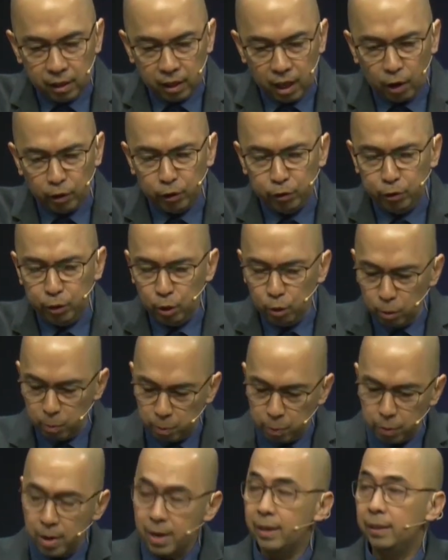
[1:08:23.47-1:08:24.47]
Now, if
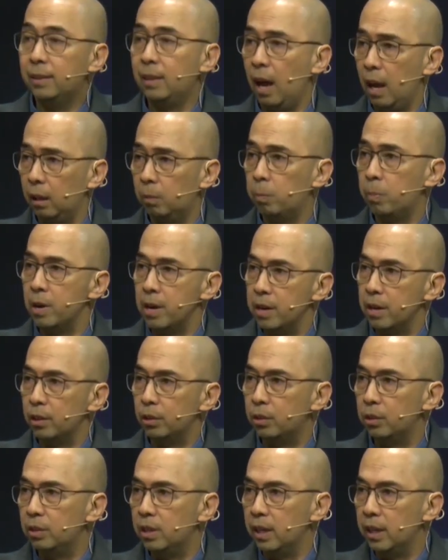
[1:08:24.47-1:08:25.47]
you prayed that
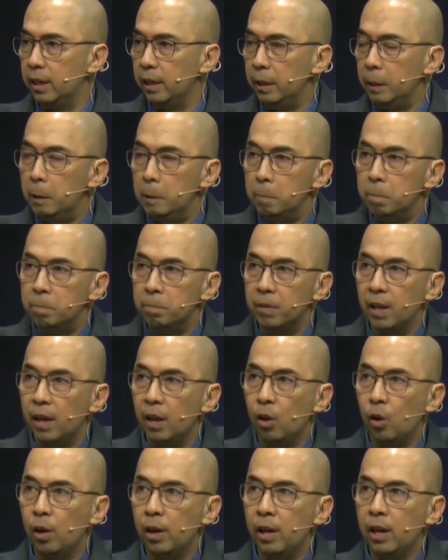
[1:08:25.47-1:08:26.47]
prayer today,
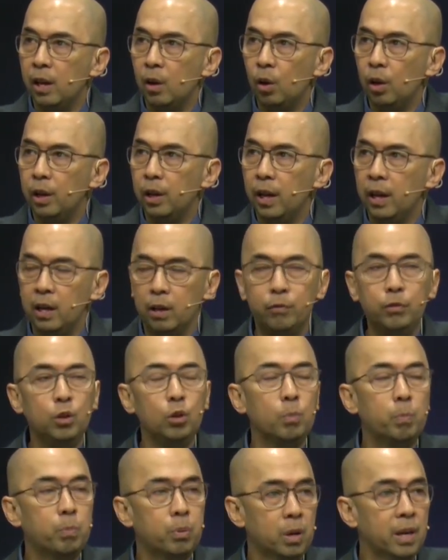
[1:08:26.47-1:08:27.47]
and if
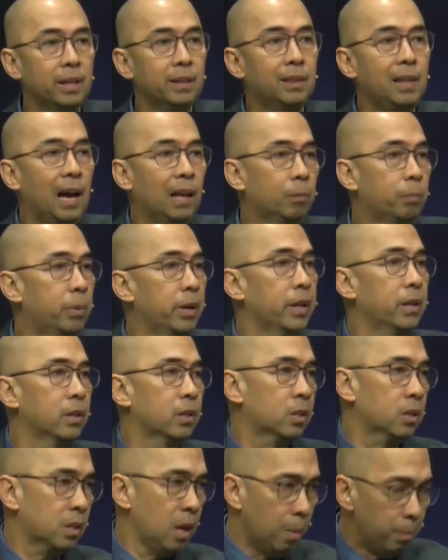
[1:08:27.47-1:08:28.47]
you prayed that
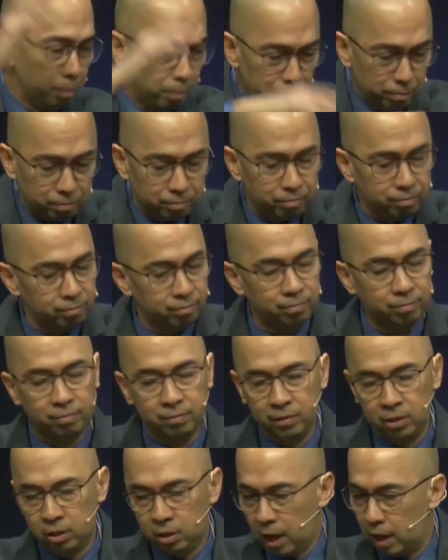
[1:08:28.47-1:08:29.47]
prayer some
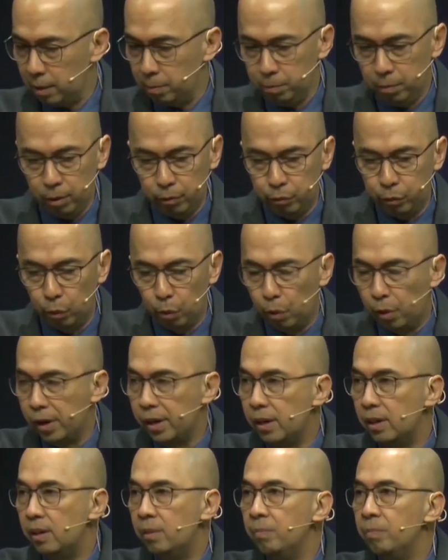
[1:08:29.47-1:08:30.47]
time
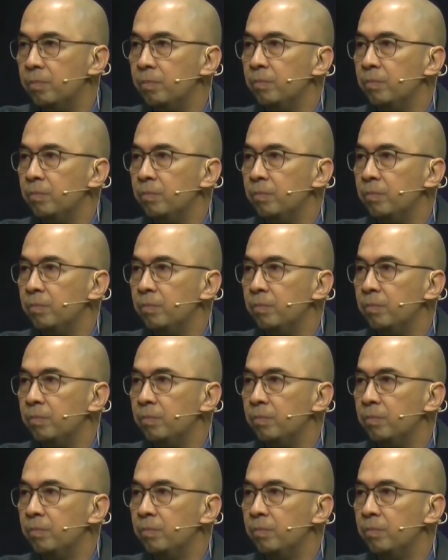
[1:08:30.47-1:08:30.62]
before,